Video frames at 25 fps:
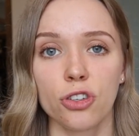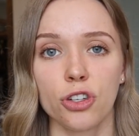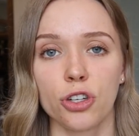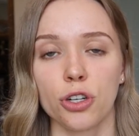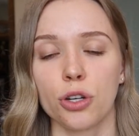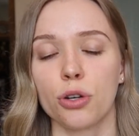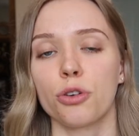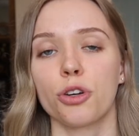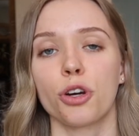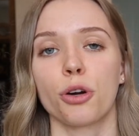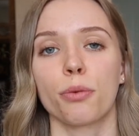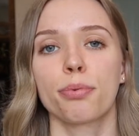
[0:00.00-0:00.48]
to
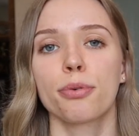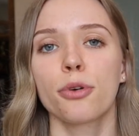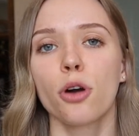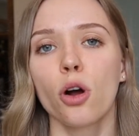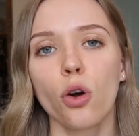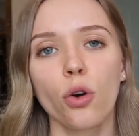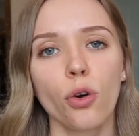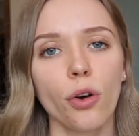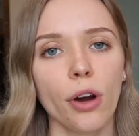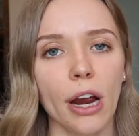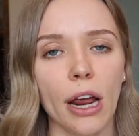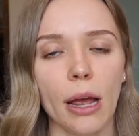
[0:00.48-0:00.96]
your
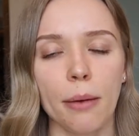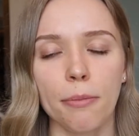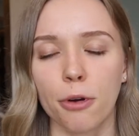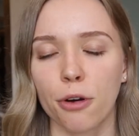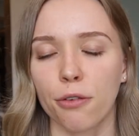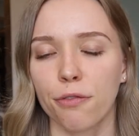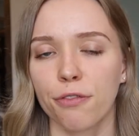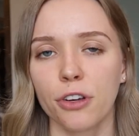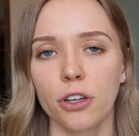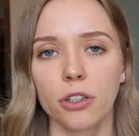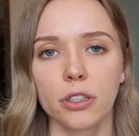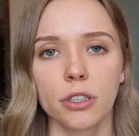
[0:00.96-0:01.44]
program, your
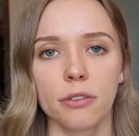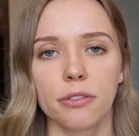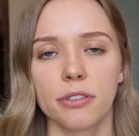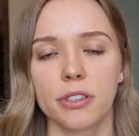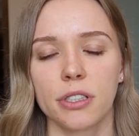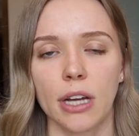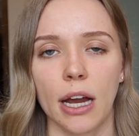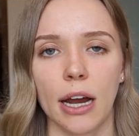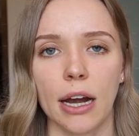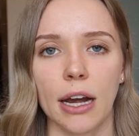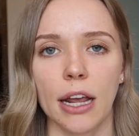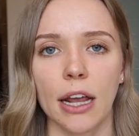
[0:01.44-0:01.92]
field of
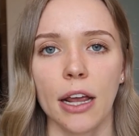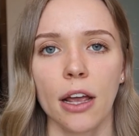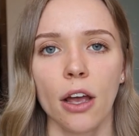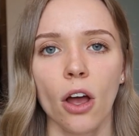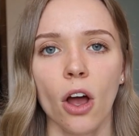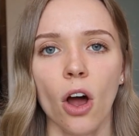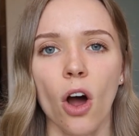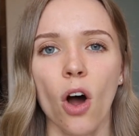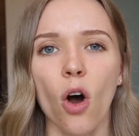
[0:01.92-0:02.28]
study,